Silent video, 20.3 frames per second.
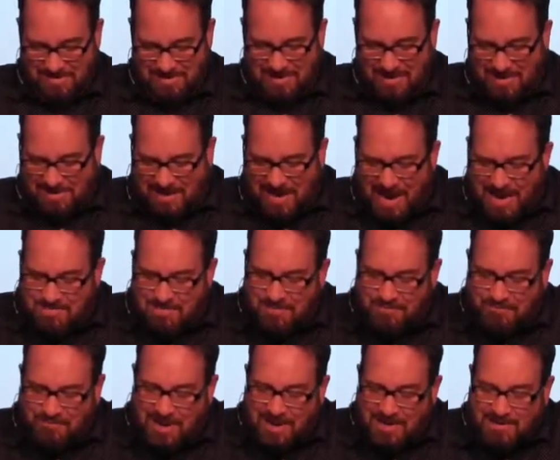It can't be
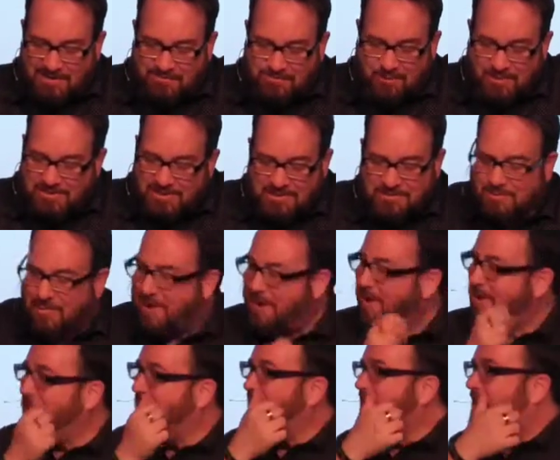fake or forced. That's why
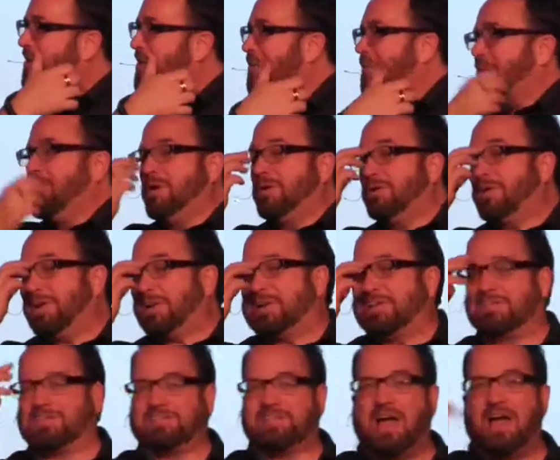here we don't like
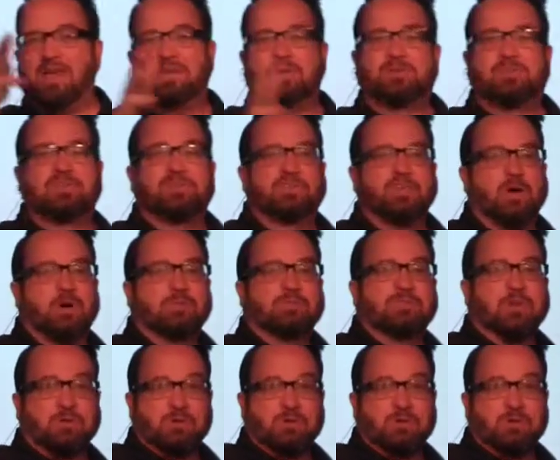assign you to zones.